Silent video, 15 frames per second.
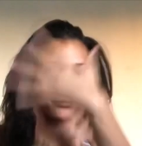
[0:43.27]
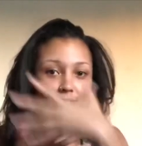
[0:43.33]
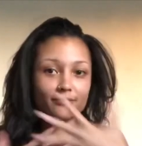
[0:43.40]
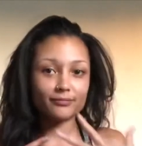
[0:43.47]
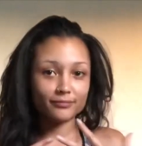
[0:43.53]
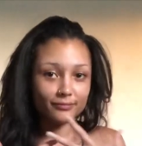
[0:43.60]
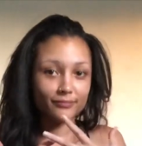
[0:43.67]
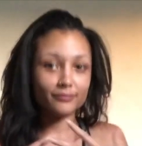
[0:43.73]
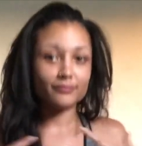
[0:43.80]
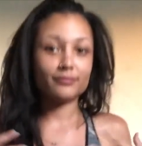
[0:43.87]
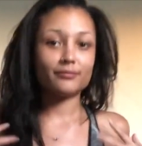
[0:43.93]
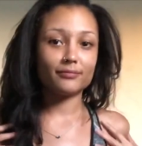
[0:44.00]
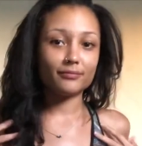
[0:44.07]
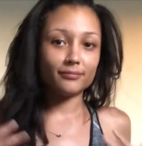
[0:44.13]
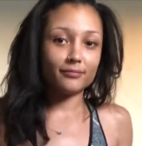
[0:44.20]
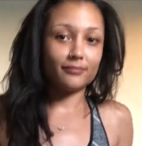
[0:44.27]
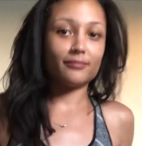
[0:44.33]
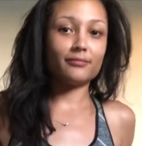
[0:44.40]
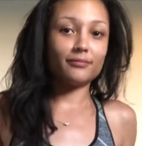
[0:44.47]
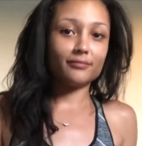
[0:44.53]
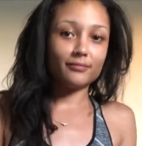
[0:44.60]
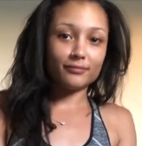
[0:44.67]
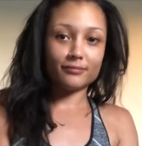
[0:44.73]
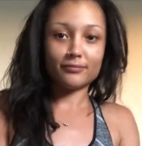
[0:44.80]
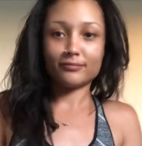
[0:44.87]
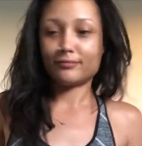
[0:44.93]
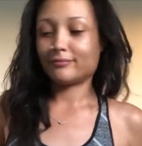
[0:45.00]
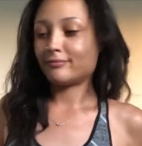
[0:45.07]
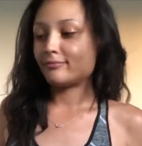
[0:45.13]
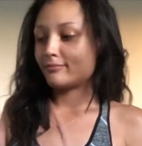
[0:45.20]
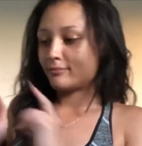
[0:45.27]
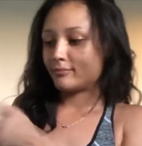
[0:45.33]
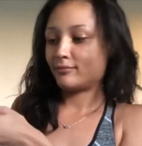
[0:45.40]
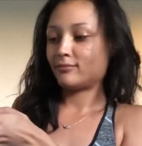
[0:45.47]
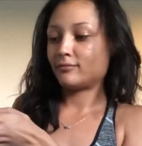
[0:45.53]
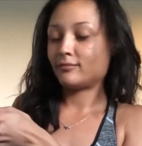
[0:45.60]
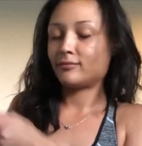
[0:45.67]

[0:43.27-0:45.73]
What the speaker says: Nothing is said.